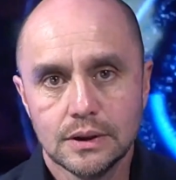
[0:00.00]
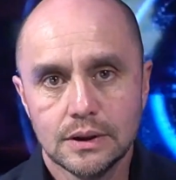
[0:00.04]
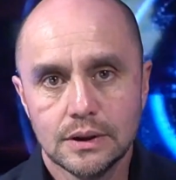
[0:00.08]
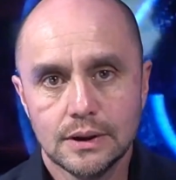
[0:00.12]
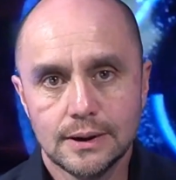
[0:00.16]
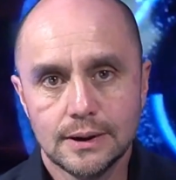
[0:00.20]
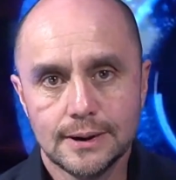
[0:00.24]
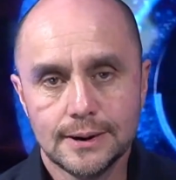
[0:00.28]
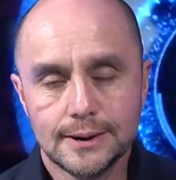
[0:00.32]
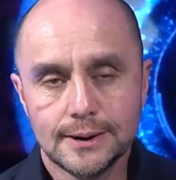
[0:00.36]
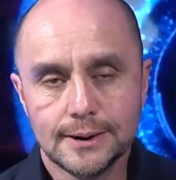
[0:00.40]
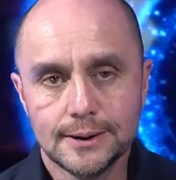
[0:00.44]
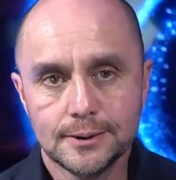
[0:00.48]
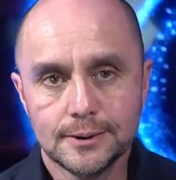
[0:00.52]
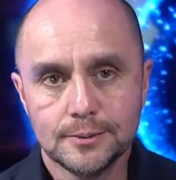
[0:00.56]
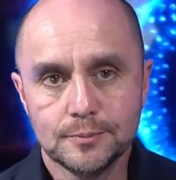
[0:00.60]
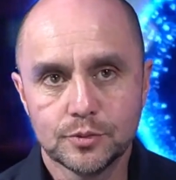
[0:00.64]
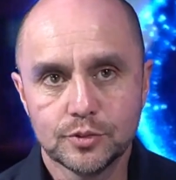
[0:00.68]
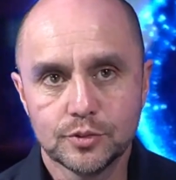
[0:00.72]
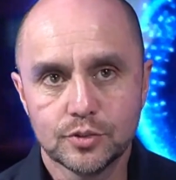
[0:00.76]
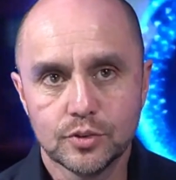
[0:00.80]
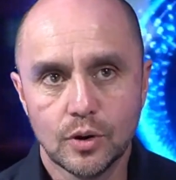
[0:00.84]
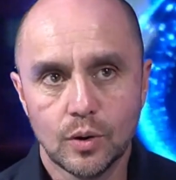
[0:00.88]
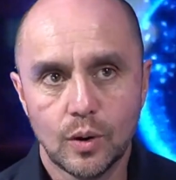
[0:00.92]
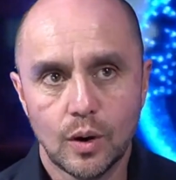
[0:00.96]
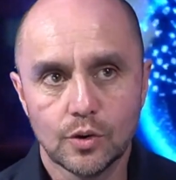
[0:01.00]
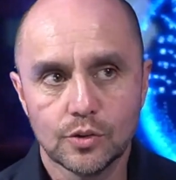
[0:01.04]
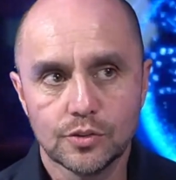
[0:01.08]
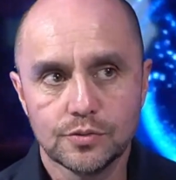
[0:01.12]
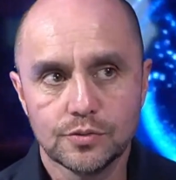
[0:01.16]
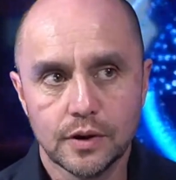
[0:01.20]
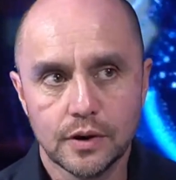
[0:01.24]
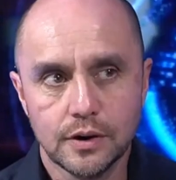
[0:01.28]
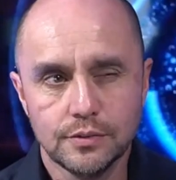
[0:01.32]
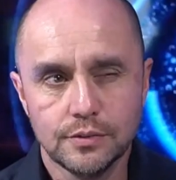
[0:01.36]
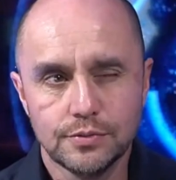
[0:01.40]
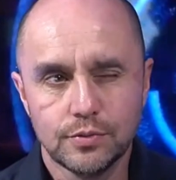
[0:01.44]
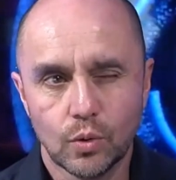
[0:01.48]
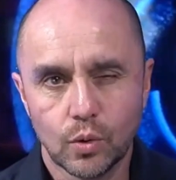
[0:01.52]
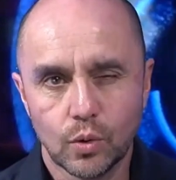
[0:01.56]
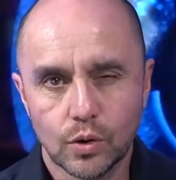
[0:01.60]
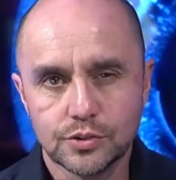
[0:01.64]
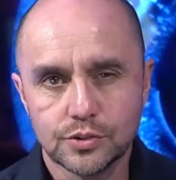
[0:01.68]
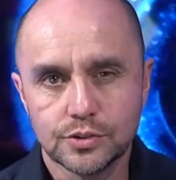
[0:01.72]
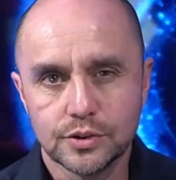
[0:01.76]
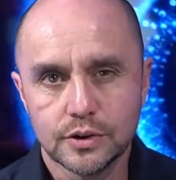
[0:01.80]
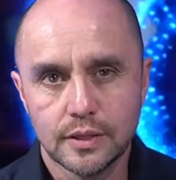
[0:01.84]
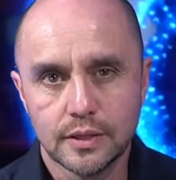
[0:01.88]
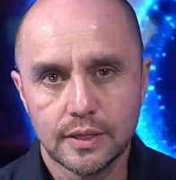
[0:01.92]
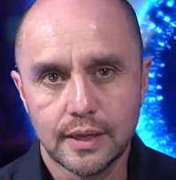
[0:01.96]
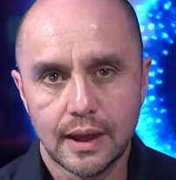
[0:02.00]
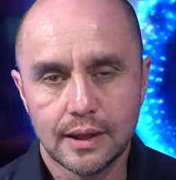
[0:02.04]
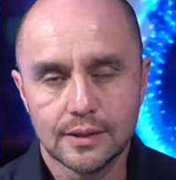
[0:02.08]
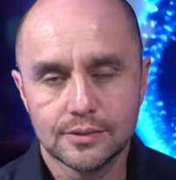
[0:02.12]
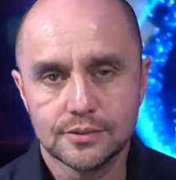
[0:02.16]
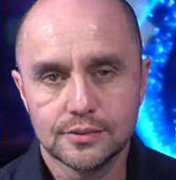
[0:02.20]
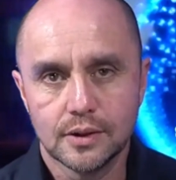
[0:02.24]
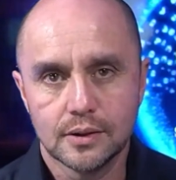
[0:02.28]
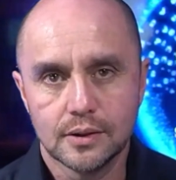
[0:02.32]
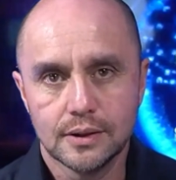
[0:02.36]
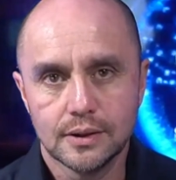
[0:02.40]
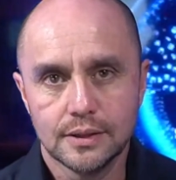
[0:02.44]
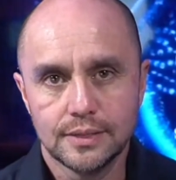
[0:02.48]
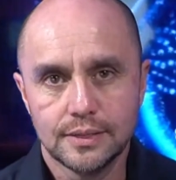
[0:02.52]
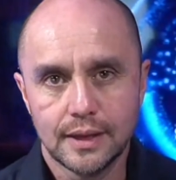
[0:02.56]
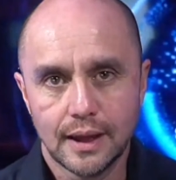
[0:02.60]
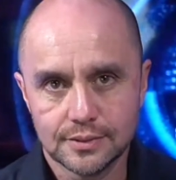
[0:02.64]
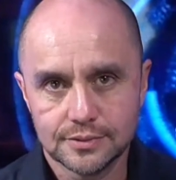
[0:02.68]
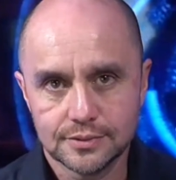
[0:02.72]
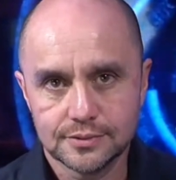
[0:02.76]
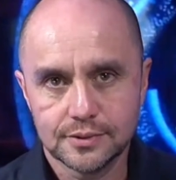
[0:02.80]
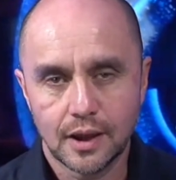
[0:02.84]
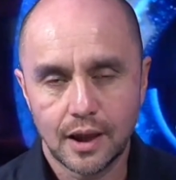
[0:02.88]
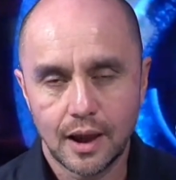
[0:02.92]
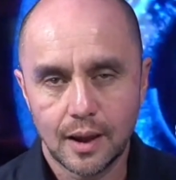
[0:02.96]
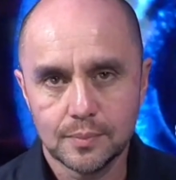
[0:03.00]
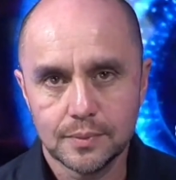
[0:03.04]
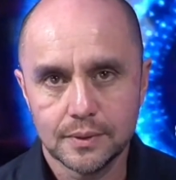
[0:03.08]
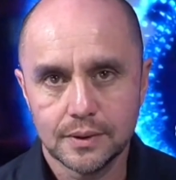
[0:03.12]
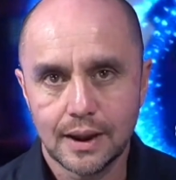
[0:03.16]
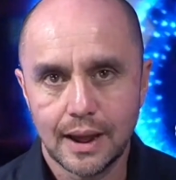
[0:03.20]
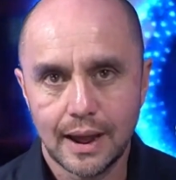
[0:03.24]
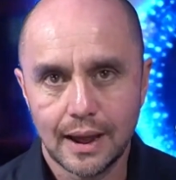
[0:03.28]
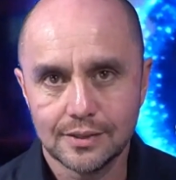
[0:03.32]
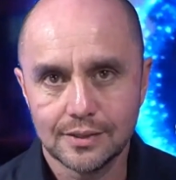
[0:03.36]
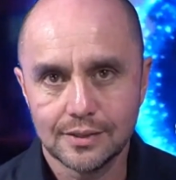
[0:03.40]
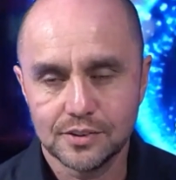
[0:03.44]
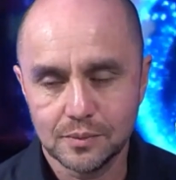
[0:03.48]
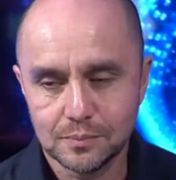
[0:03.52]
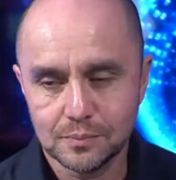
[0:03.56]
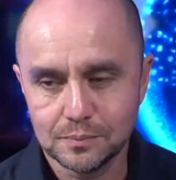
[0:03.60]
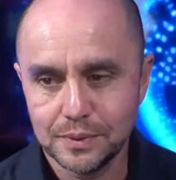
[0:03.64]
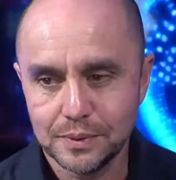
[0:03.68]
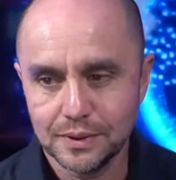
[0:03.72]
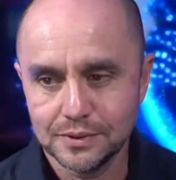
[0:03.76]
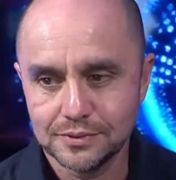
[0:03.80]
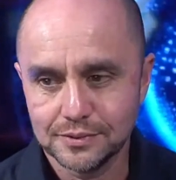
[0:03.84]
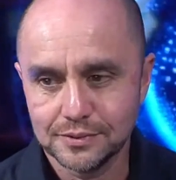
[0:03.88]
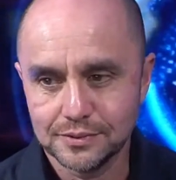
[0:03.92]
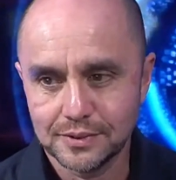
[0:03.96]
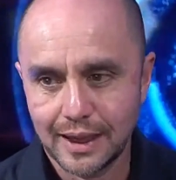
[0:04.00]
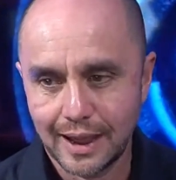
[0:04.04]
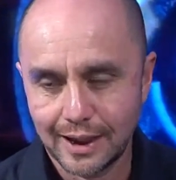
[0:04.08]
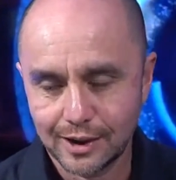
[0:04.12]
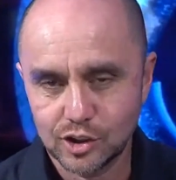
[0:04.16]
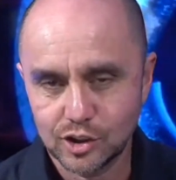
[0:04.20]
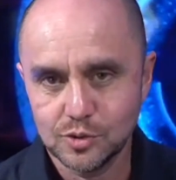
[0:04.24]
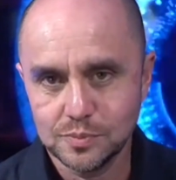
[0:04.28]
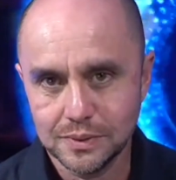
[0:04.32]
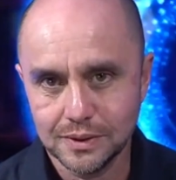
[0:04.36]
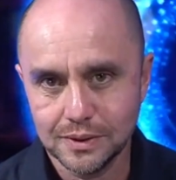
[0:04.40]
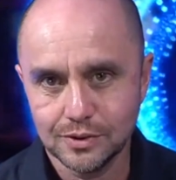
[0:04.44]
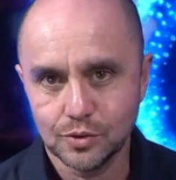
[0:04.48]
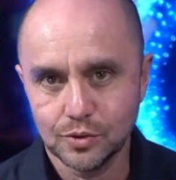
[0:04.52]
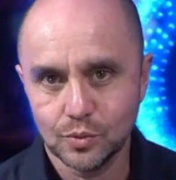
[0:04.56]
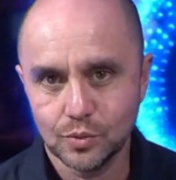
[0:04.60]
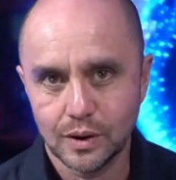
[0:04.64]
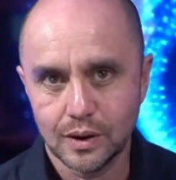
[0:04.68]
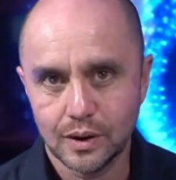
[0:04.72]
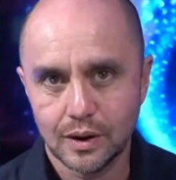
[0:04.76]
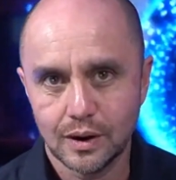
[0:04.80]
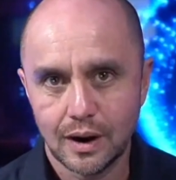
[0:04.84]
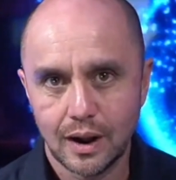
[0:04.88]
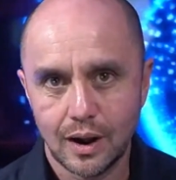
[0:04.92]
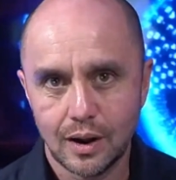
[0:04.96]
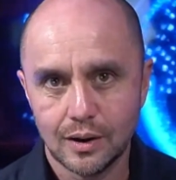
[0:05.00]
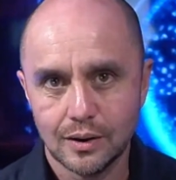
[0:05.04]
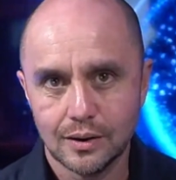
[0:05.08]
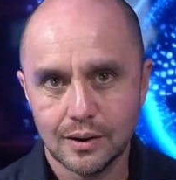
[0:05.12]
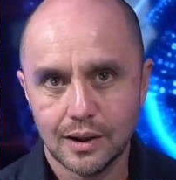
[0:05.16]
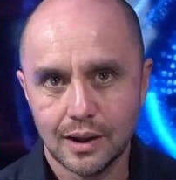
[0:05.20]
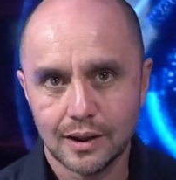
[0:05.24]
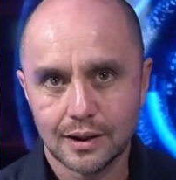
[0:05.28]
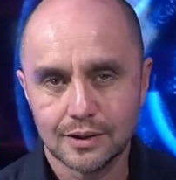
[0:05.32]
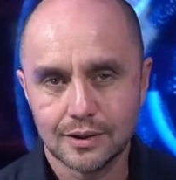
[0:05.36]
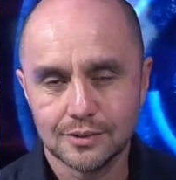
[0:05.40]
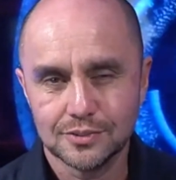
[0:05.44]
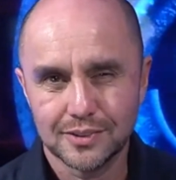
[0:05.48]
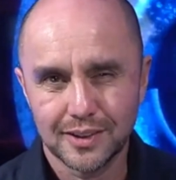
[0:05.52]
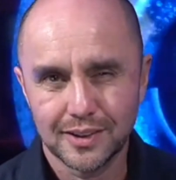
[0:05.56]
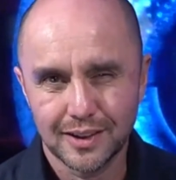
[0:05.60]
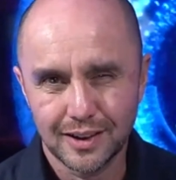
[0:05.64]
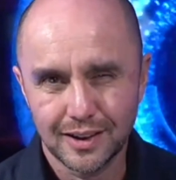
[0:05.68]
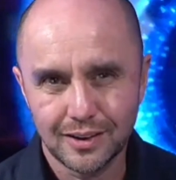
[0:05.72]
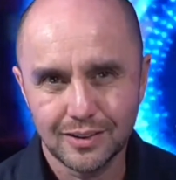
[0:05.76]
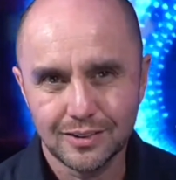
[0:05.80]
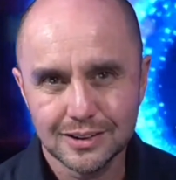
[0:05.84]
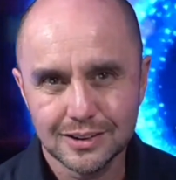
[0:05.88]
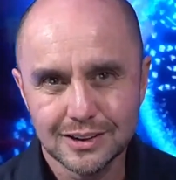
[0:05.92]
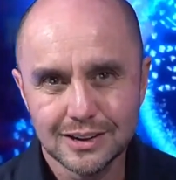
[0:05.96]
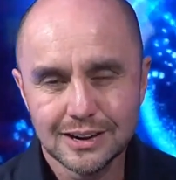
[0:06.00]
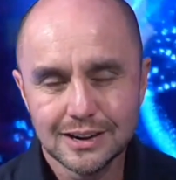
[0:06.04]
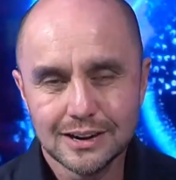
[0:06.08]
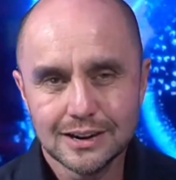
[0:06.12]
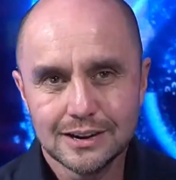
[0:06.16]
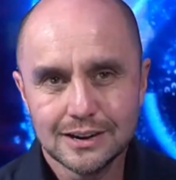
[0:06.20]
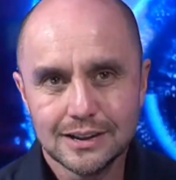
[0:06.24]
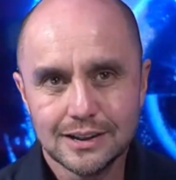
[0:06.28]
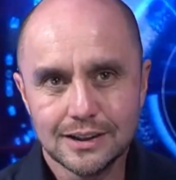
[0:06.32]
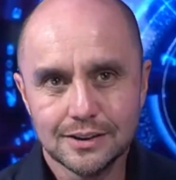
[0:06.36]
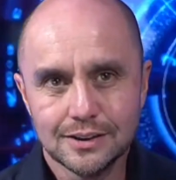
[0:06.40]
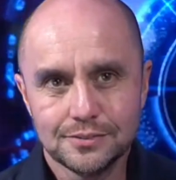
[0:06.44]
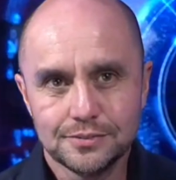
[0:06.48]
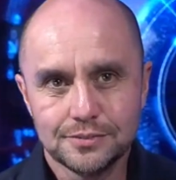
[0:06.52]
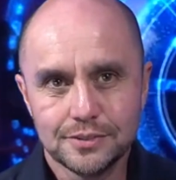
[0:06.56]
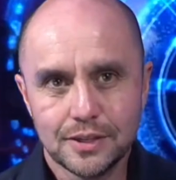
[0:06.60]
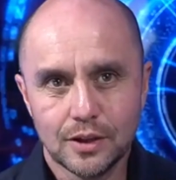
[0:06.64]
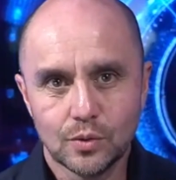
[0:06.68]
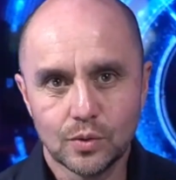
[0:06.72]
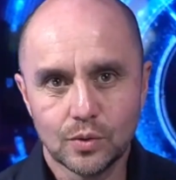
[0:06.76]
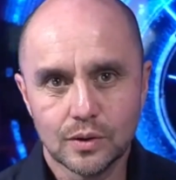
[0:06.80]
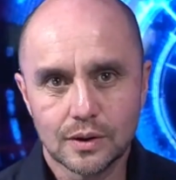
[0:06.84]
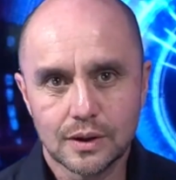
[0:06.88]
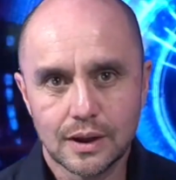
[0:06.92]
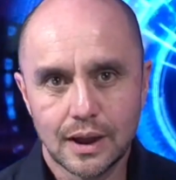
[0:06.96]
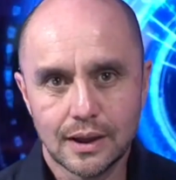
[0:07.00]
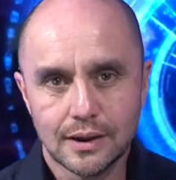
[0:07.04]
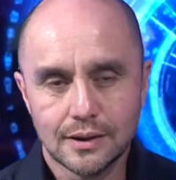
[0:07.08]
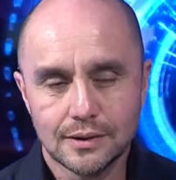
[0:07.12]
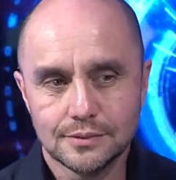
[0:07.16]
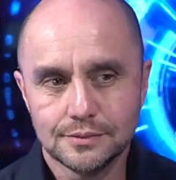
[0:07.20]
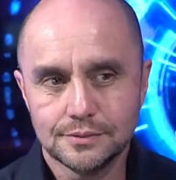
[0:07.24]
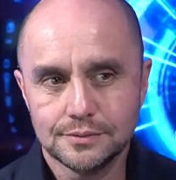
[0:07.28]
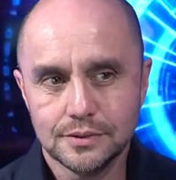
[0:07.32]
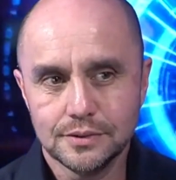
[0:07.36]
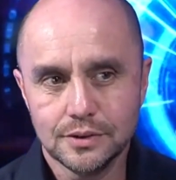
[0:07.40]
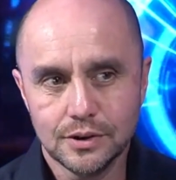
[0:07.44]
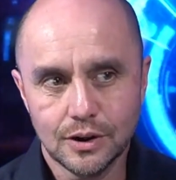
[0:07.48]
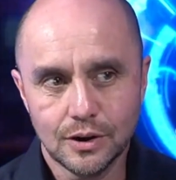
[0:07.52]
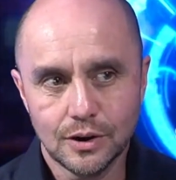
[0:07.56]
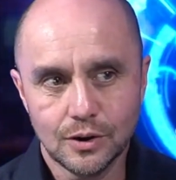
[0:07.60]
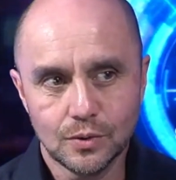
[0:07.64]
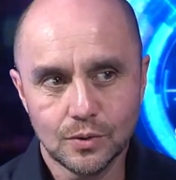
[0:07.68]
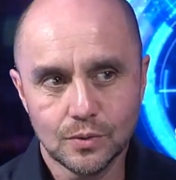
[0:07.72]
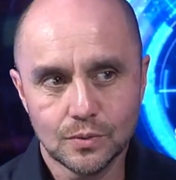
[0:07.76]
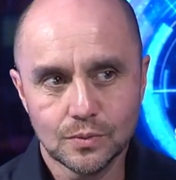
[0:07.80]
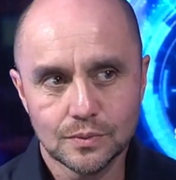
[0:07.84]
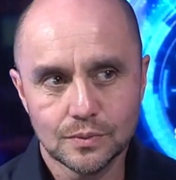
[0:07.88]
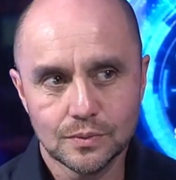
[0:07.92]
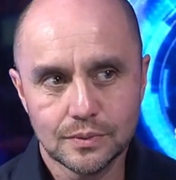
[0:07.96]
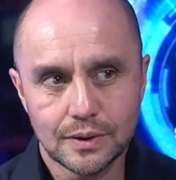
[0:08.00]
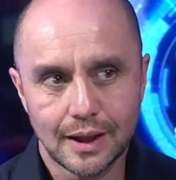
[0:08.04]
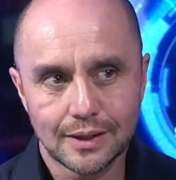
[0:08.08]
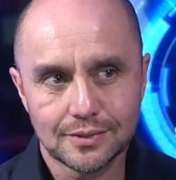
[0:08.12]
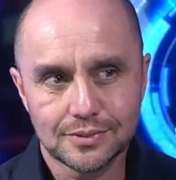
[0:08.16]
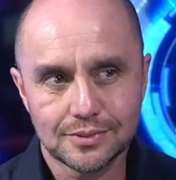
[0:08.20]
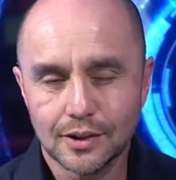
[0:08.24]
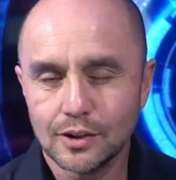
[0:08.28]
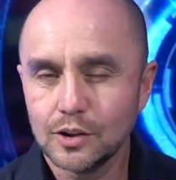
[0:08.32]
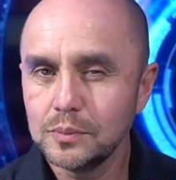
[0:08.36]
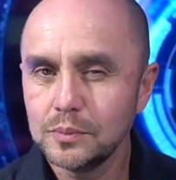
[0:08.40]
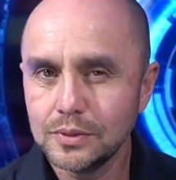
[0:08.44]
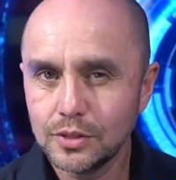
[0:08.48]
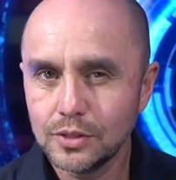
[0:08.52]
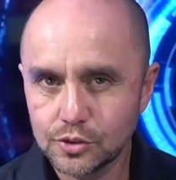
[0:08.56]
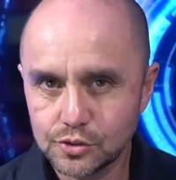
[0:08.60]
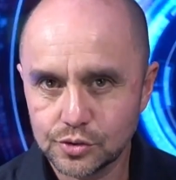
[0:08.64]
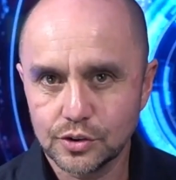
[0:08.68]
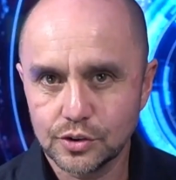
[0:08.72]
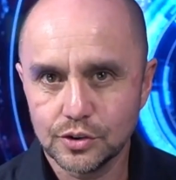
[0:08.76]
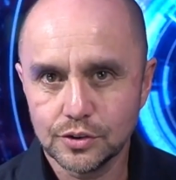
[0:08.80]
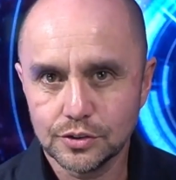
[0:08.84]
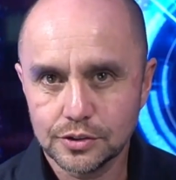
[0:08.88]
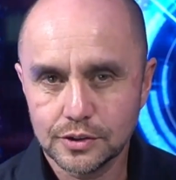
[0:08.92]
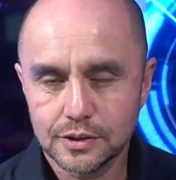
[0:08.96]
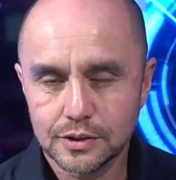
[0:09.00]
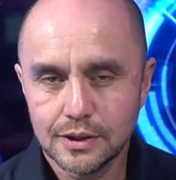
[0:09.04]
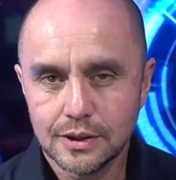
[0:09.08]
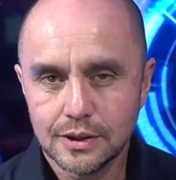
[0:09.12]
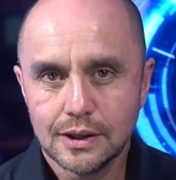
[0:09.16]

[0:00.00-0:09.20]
Um, so I was very fortunate in that at that time that I had some business acumen to where I, I could tell if they were kind of you know not telling me the truth,